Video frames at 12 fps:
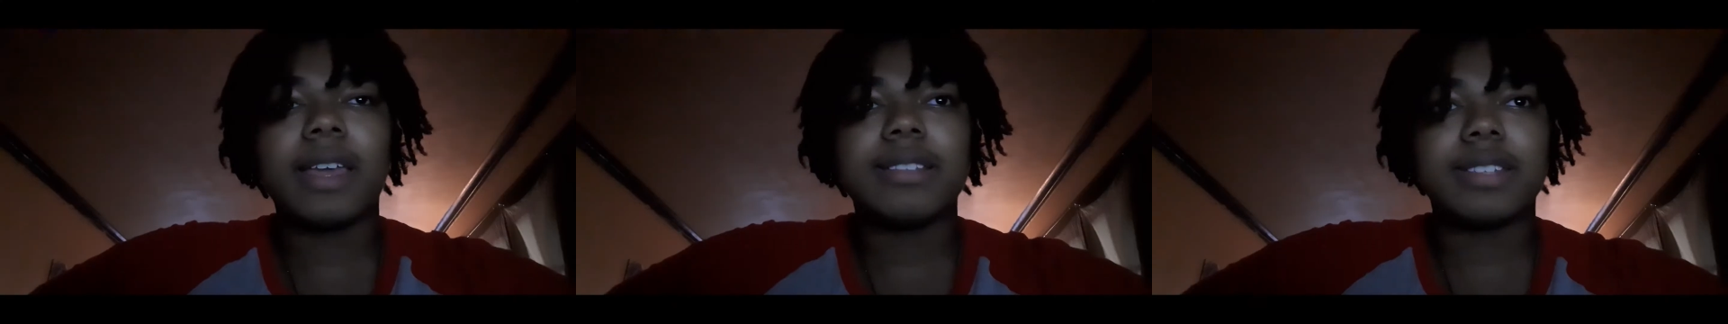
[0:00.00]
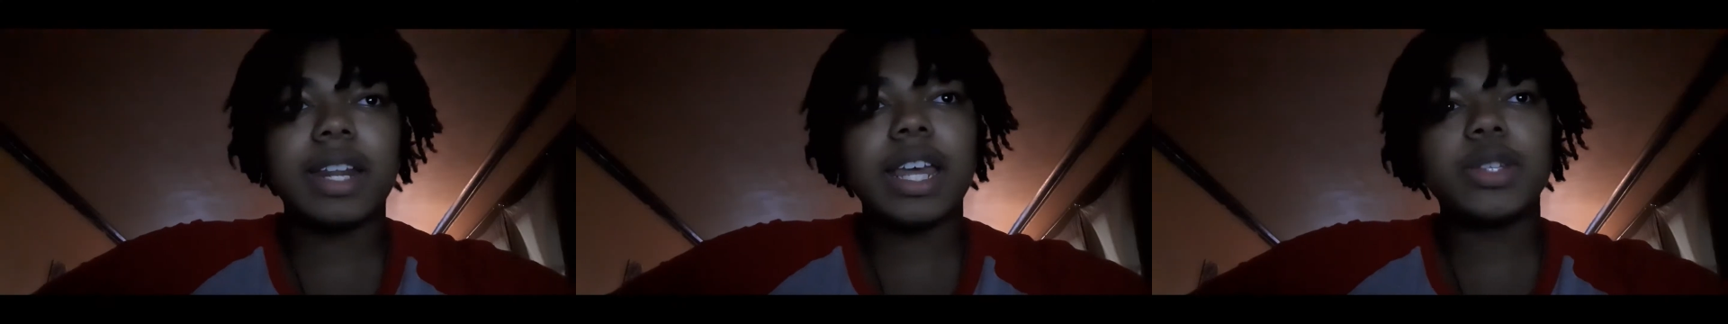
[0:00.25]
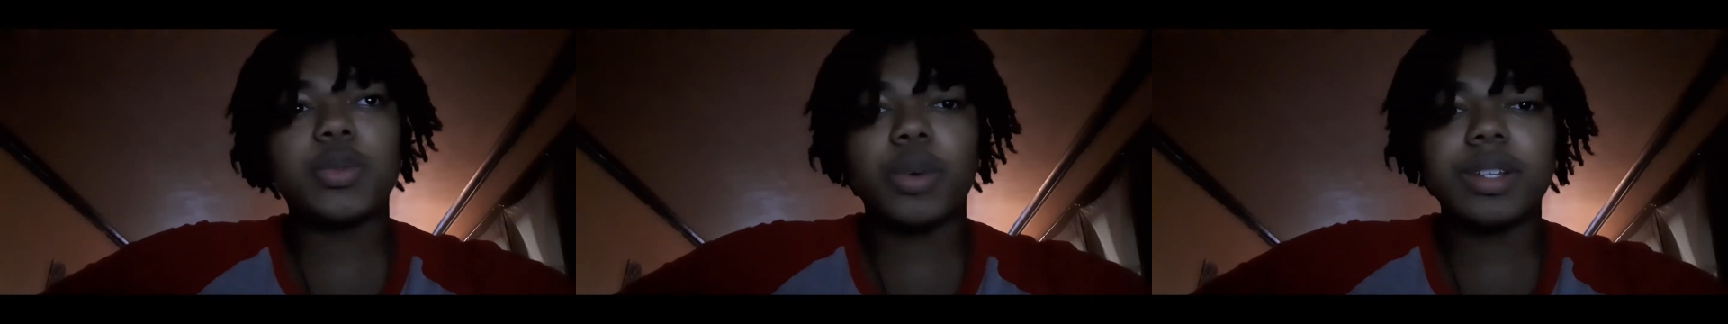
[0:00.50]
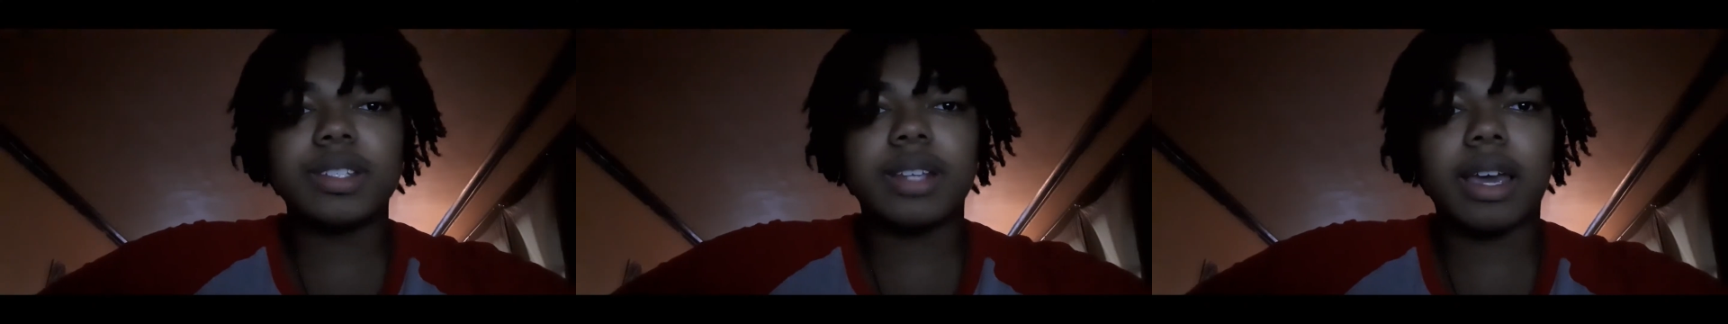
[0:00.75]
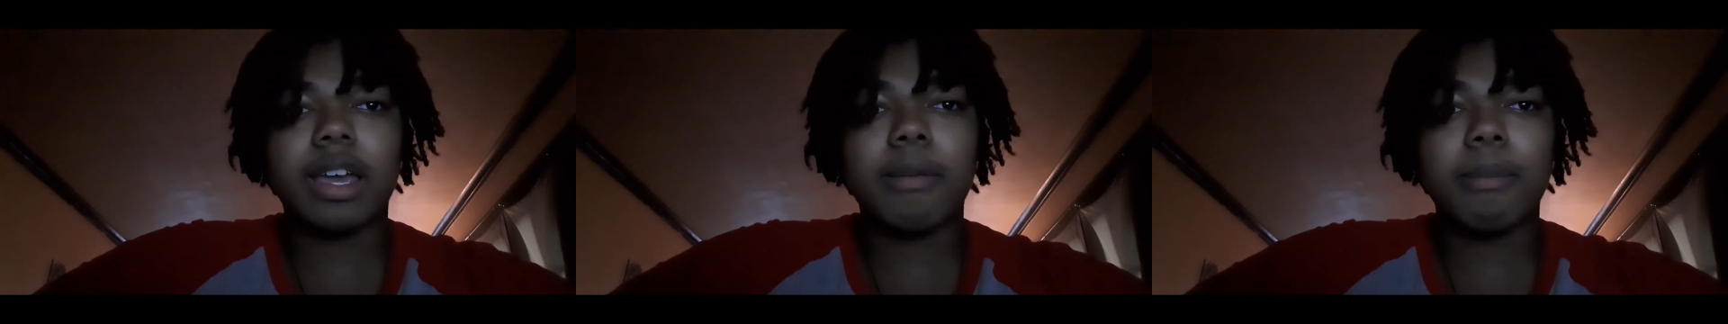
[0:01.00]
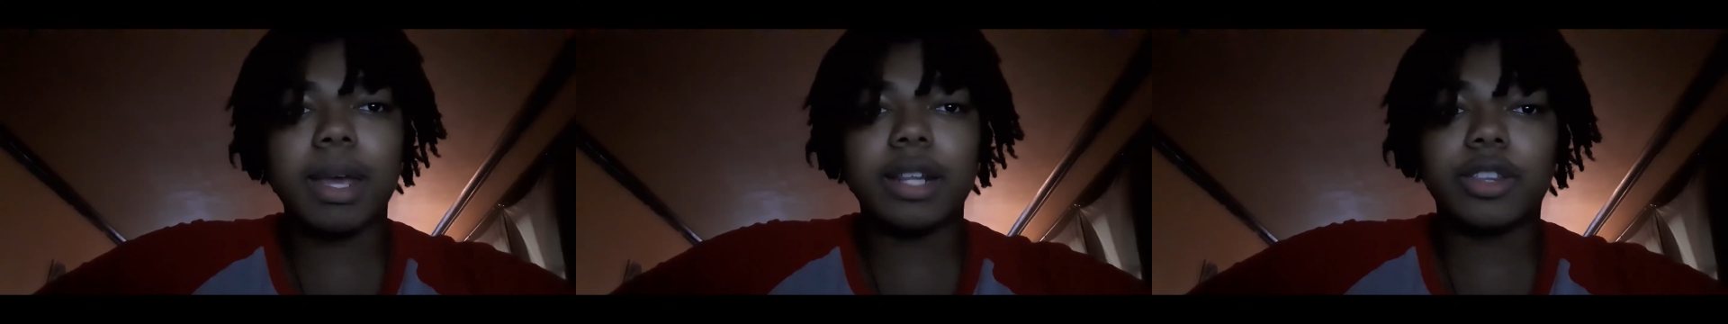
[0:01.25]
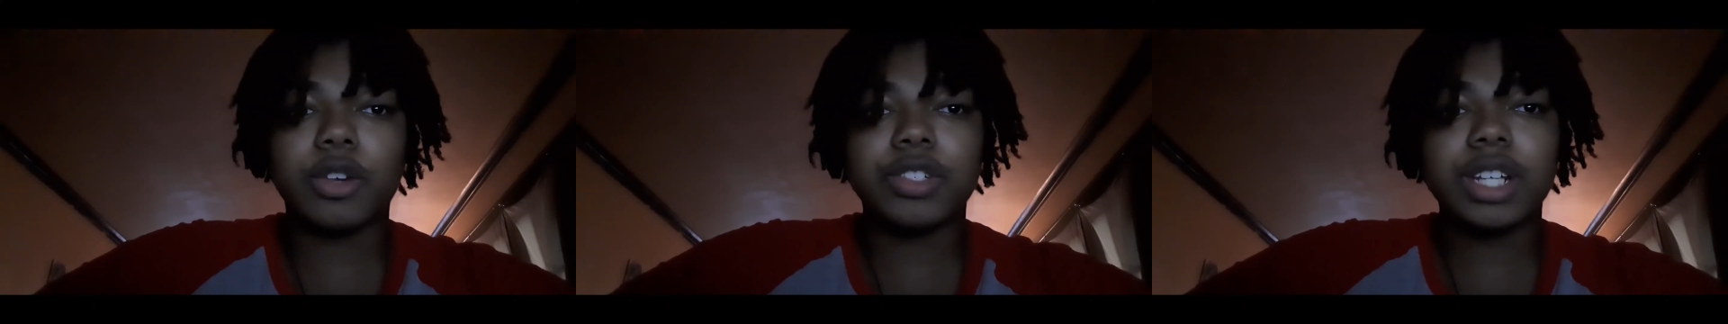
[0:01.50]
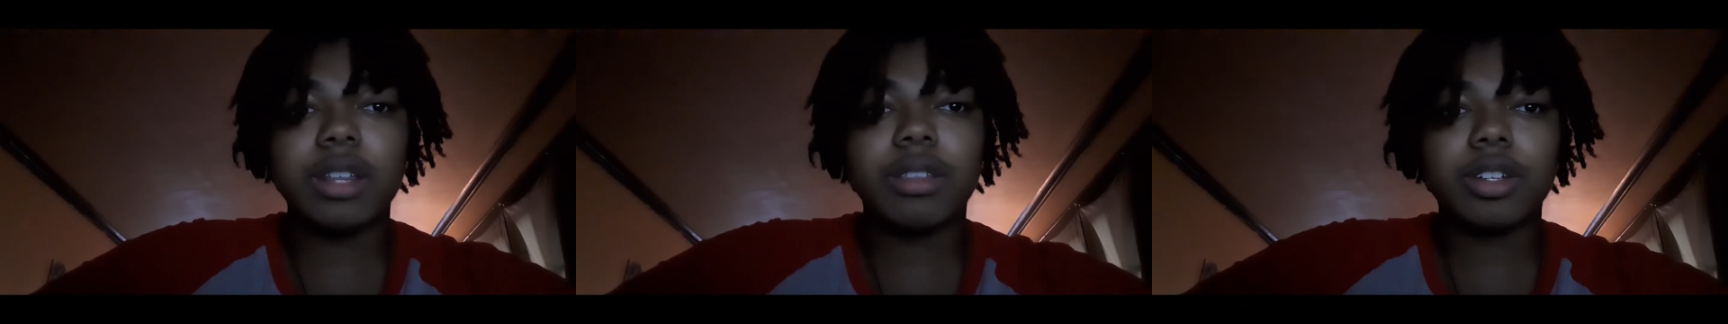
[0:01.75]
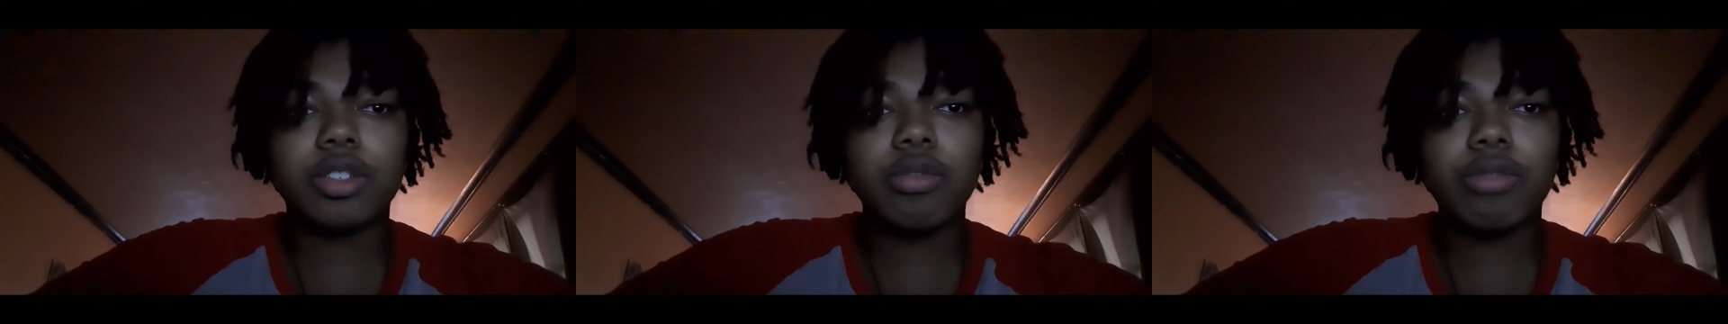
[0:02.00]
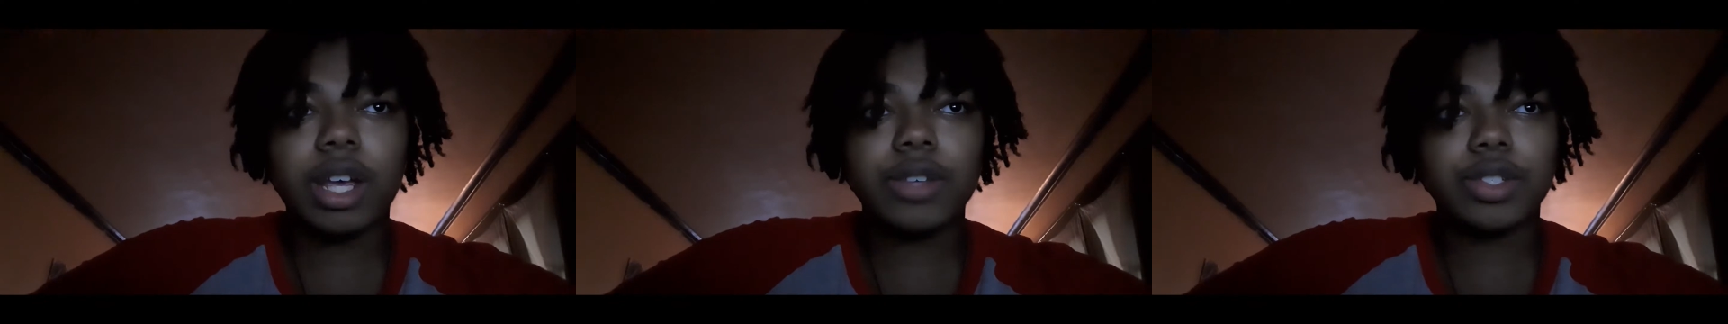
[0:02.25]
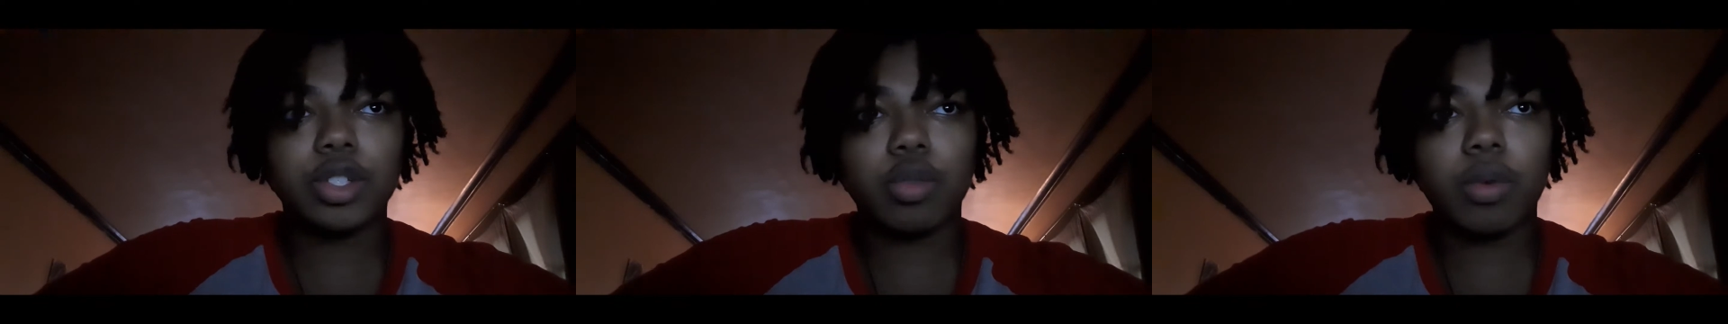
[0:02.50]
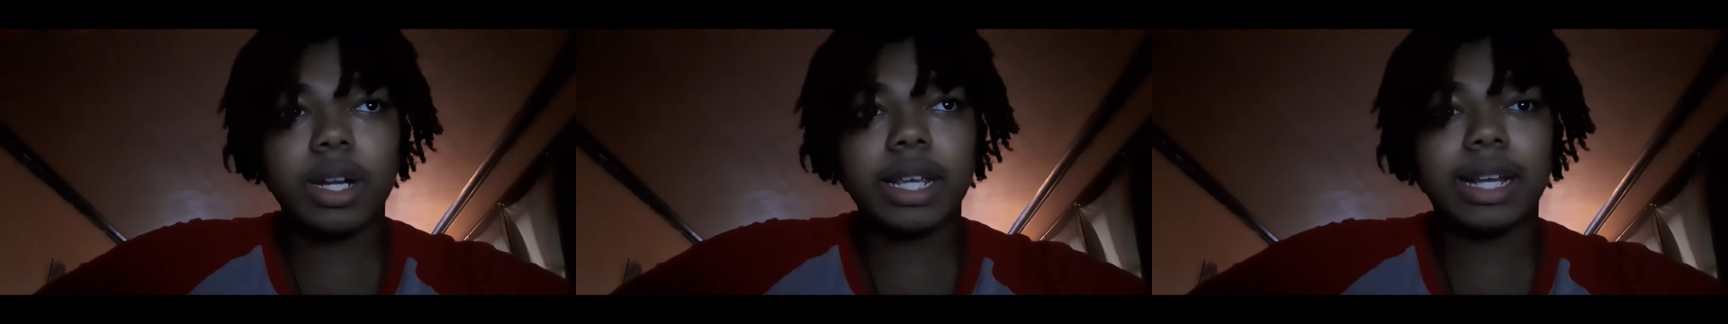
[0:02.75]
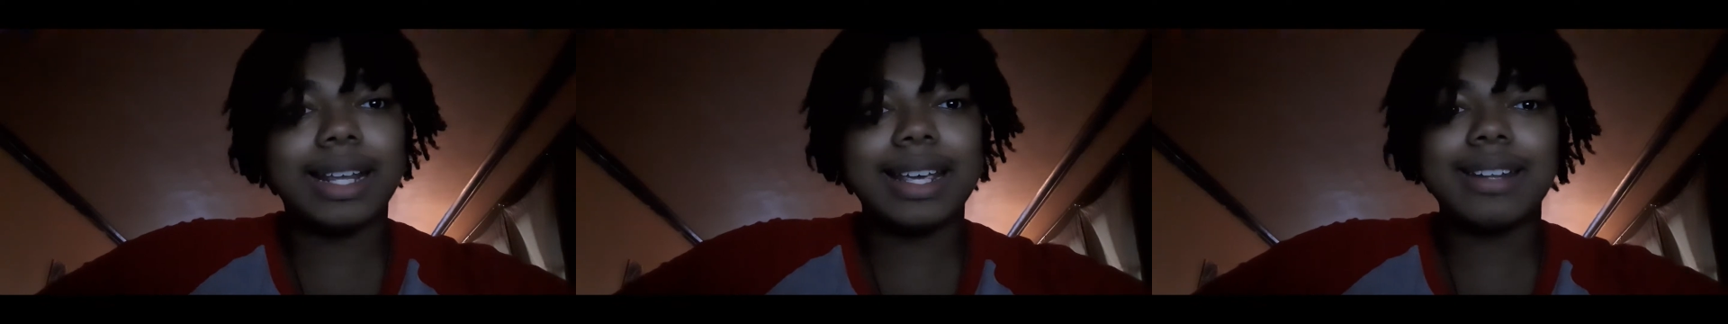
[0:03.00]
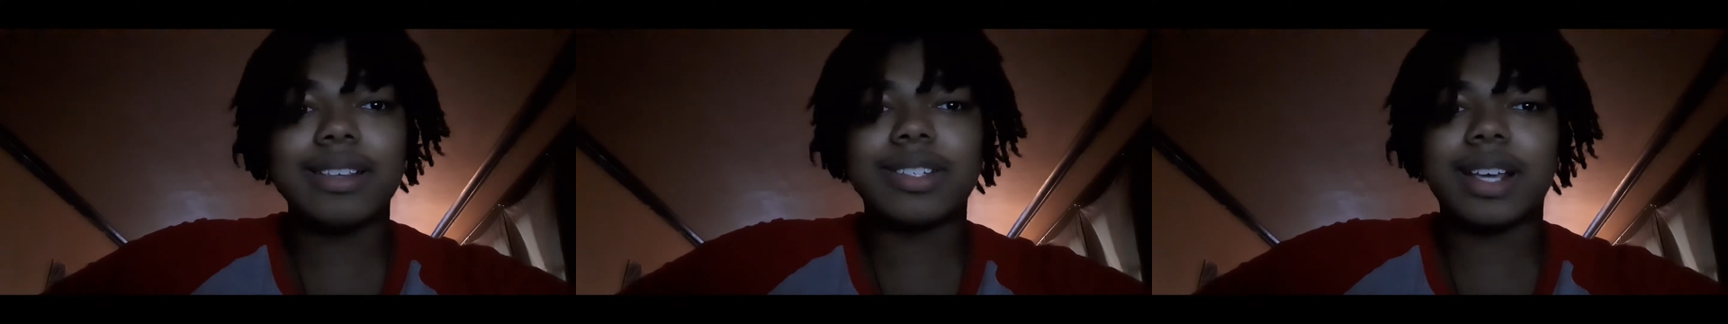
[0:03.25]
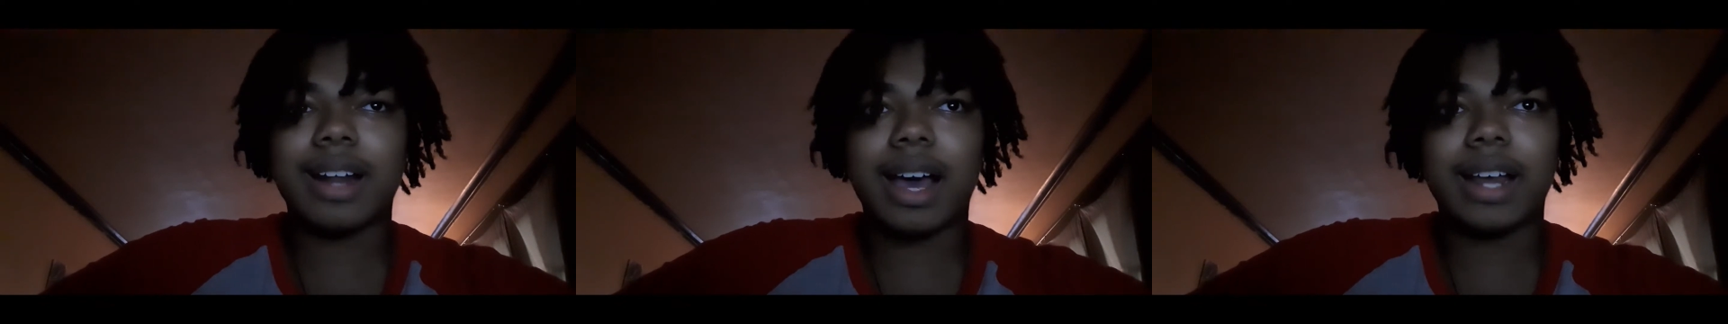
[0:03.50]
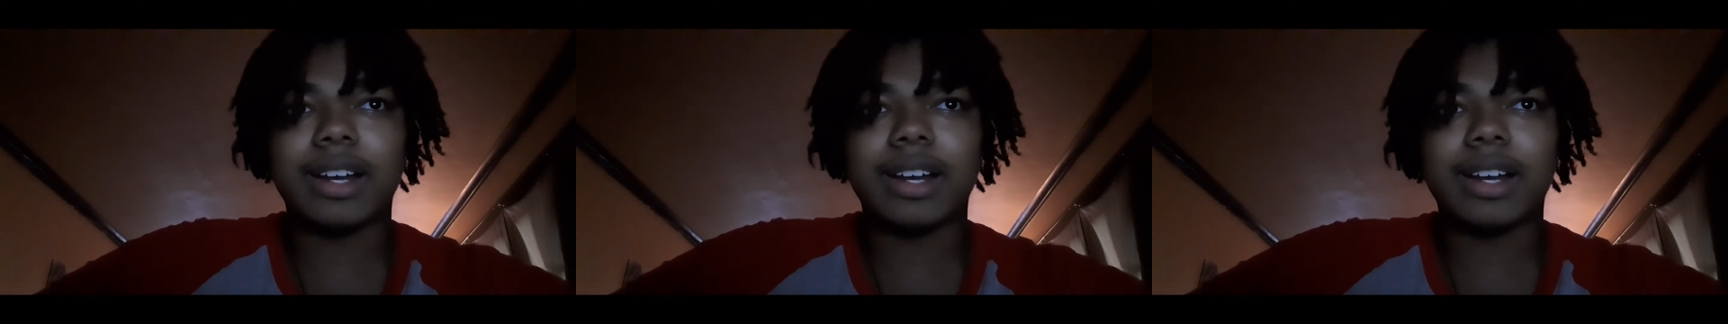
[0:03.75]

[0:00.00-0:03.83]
Today is Wednesday, May 13th, 2020, and it is an I